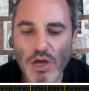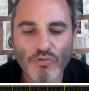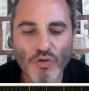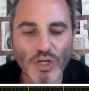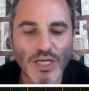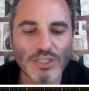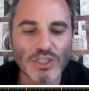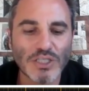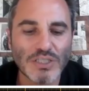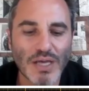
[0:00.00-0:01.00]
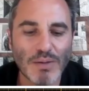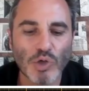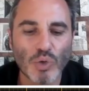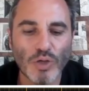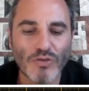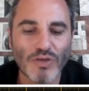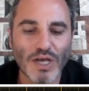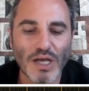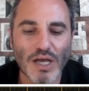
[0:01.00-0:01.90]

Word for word: for kitchen table quilting.